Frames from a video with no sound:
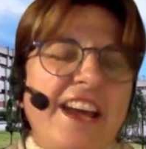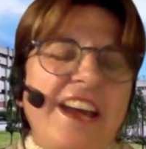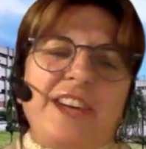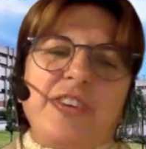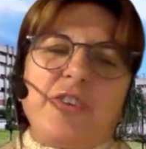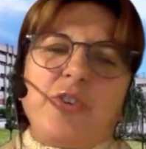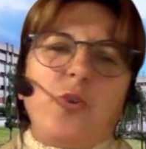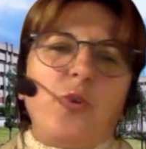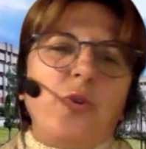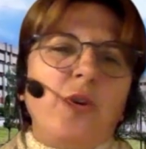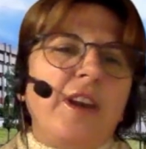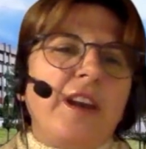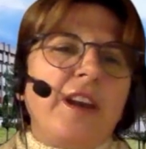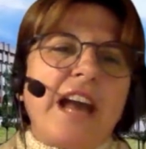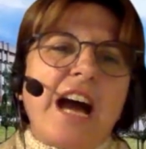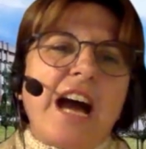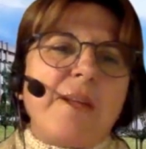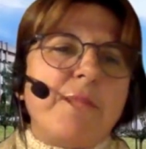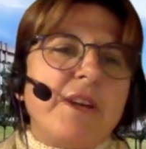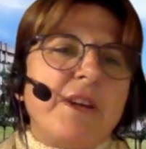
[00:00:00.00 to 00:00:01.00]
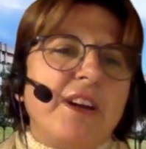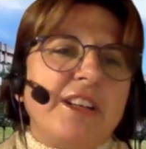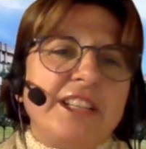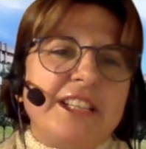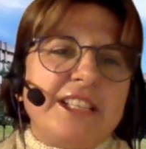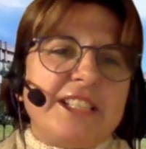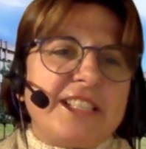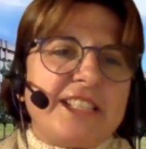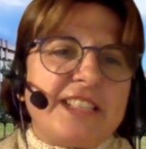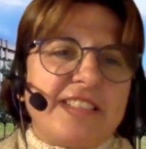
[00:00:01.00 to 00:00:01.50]
And all the
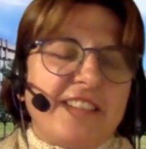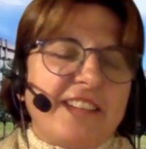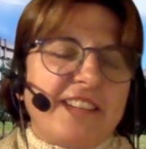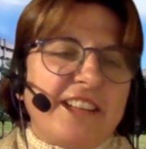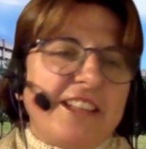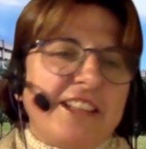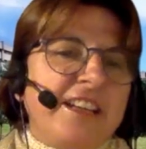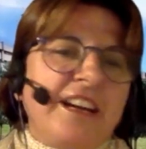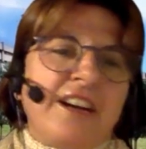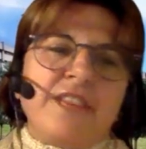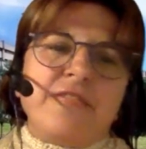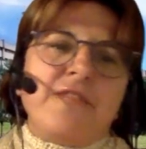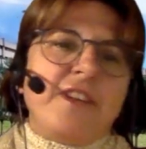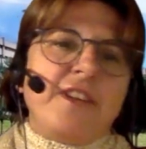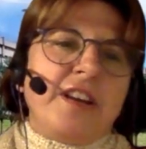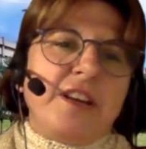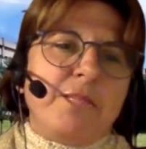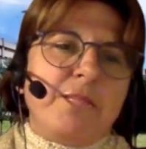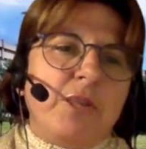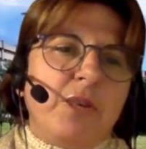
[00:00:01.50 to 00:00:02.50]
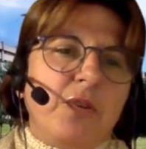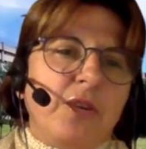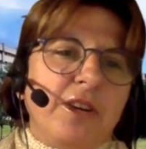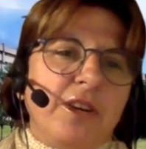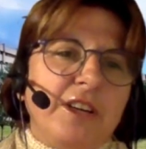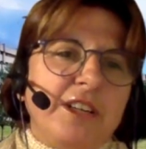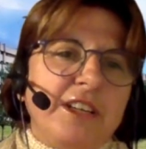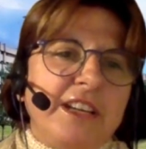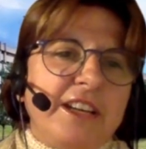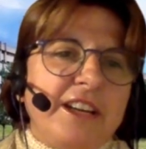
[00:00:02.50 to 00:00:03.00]
libraries they are available
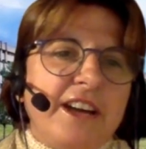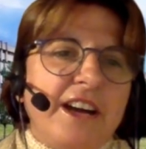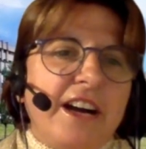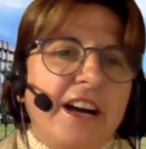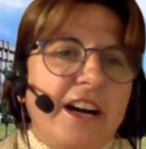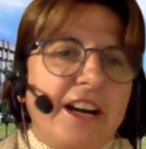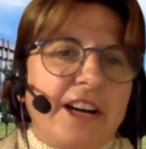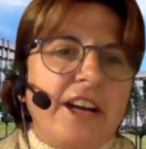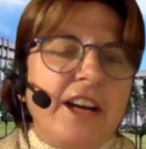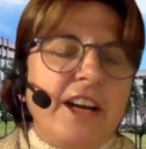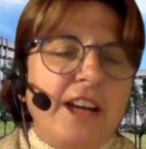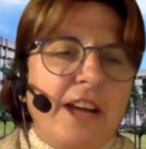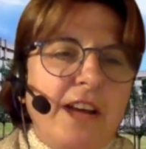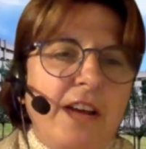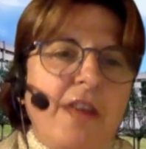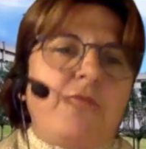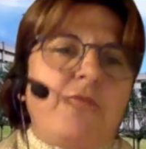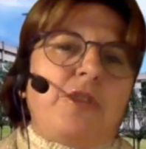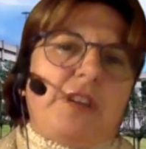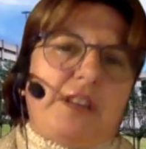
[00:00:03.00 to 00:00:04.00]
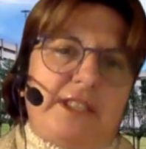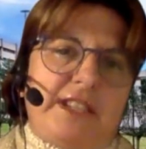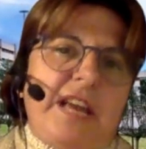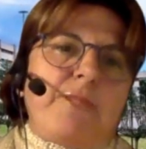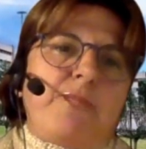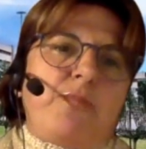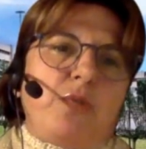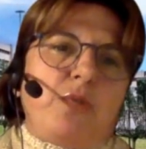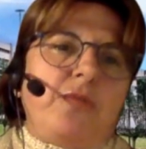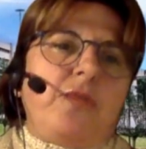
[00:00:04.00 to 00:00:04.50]
in R. For
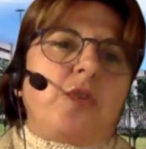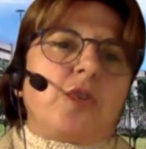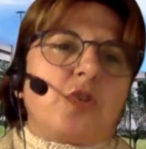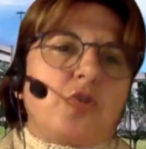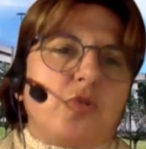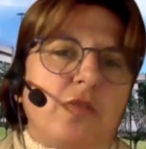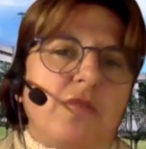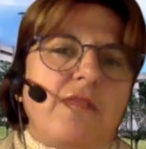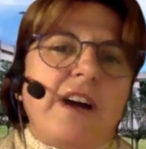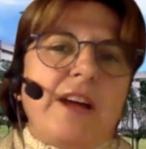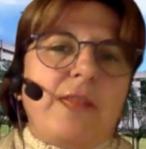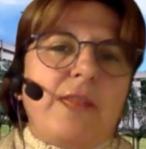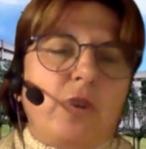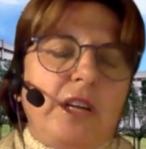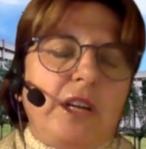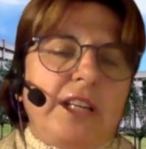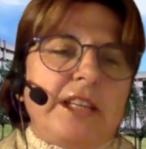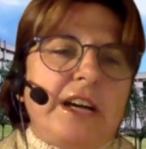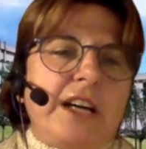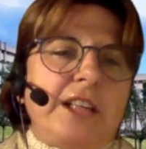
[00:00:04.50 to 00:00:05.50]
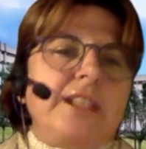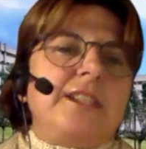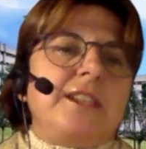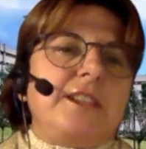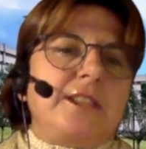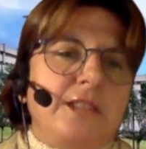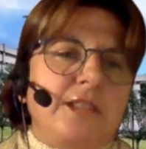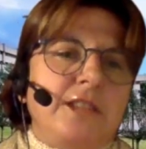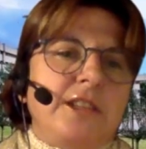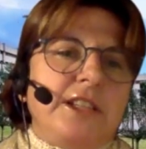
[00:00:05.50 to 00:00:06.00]
example, for survival
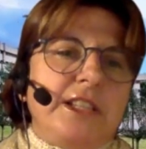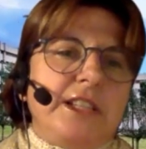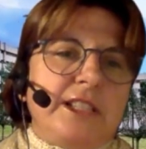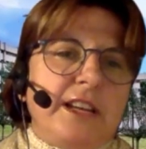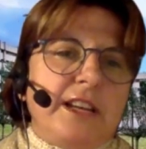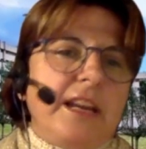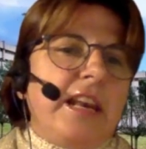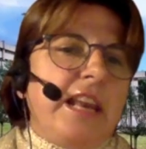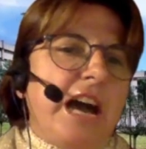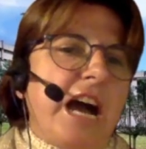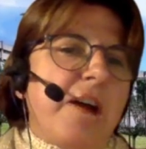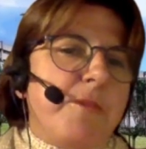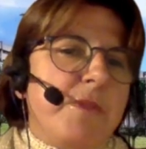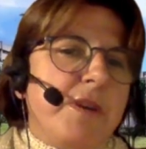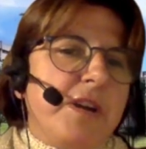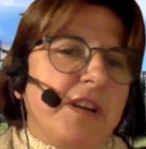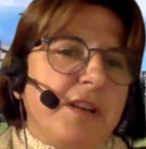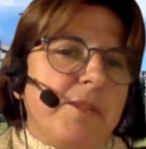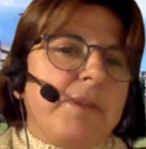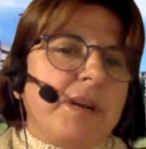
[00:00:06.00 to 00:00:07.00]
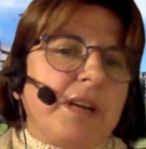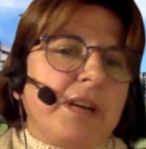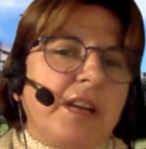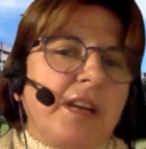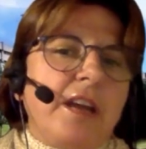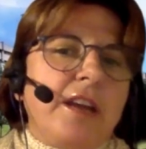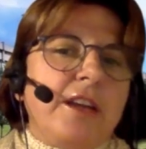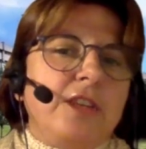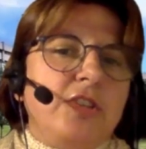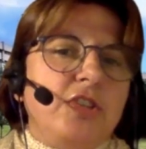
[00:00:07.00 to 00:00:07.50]
analysis, there is a library
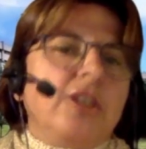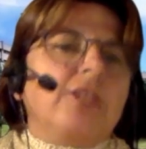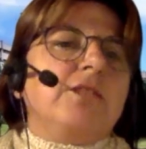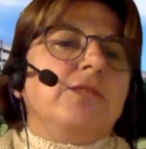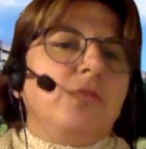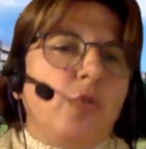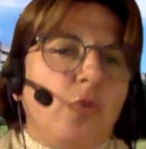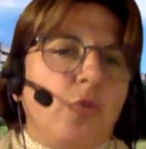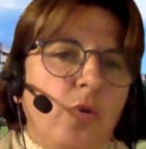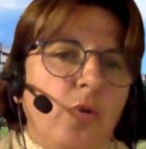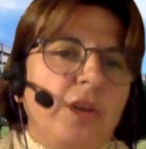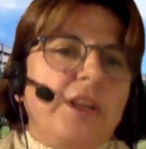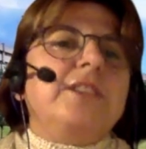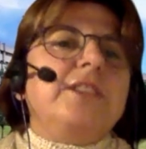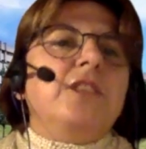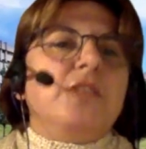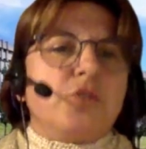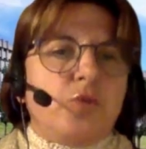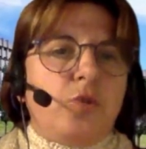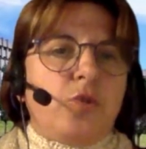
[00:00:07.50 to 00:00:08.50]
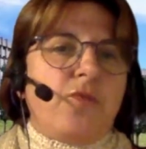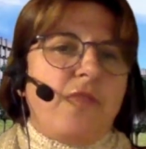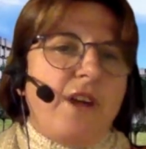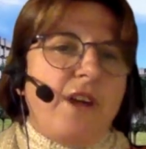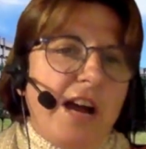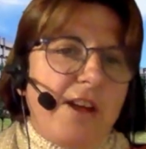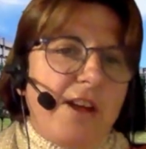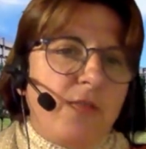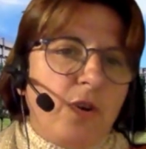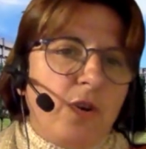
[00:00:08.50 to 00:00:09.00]
package called the
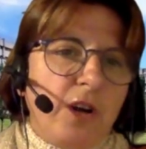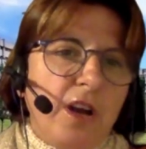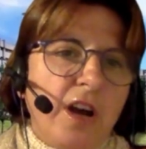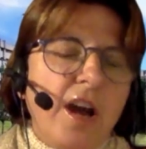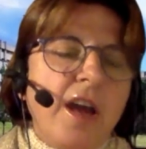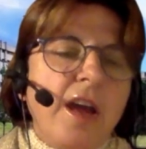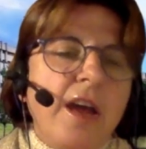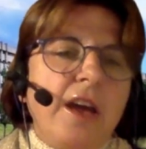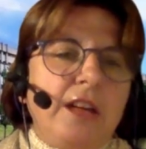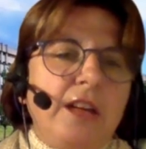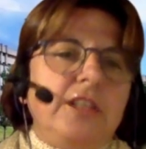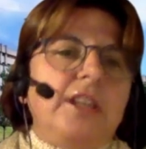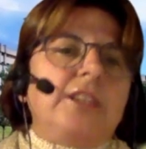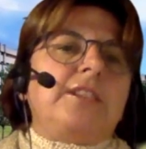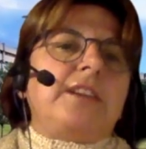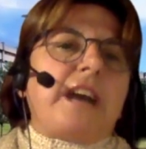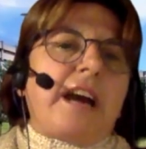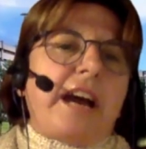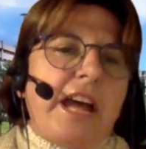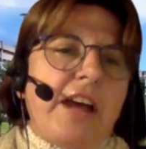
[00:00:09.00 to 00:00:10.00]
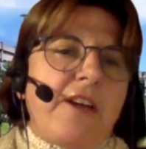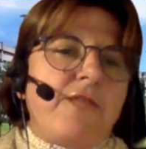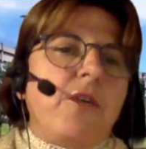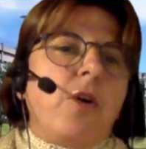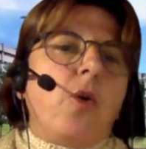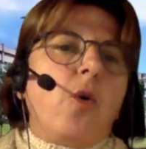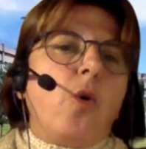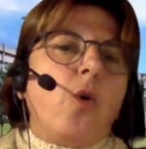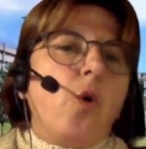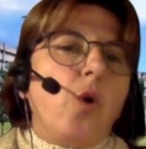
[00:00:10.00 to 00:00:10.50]
Survival that have
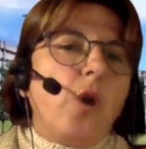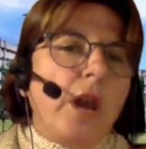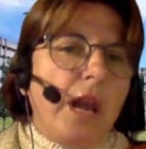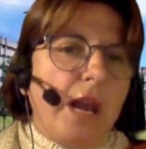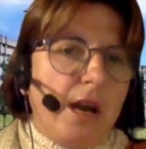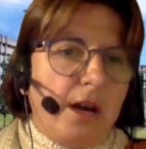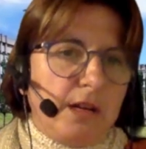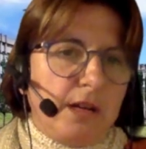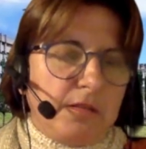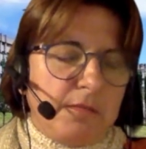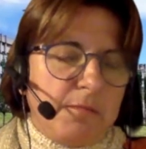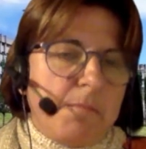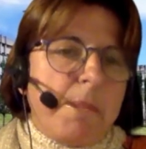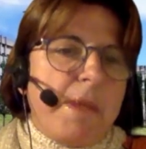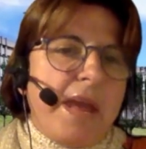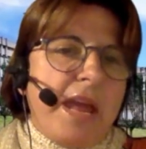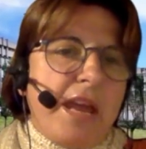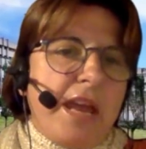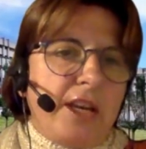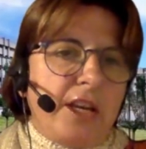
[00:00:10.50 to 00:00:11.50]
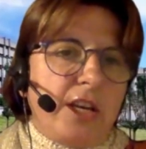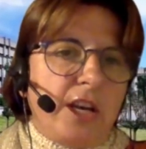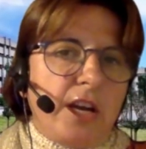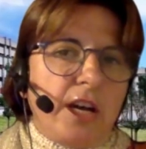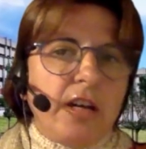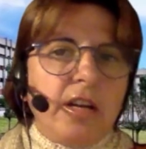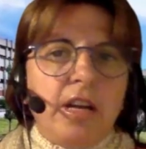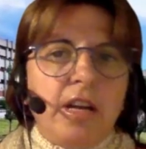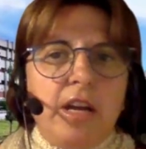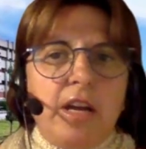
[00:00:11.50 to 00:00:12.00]
all the
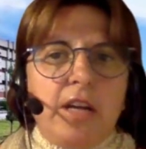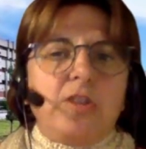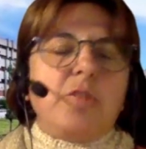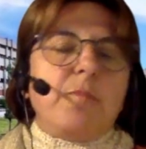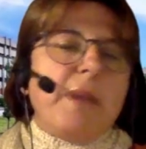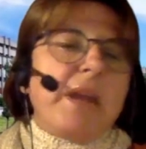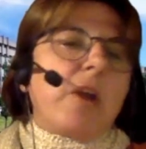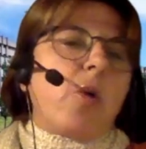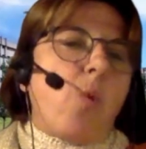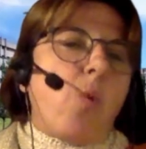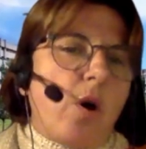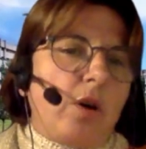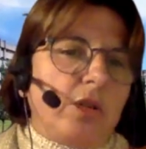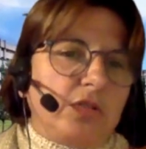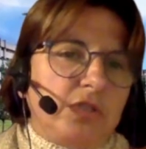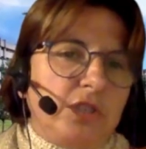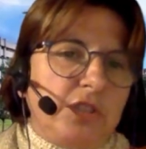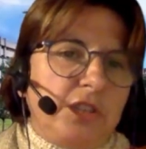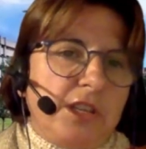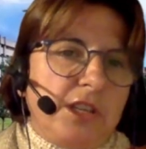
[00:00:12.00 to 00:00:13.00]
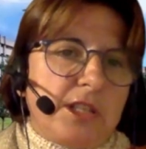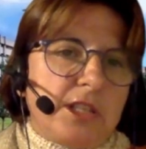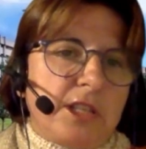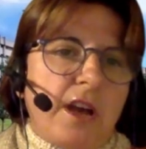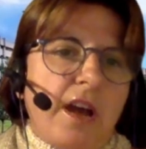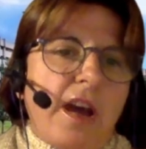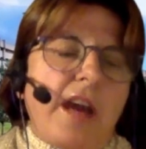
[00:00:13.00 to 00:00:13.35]
main quantities.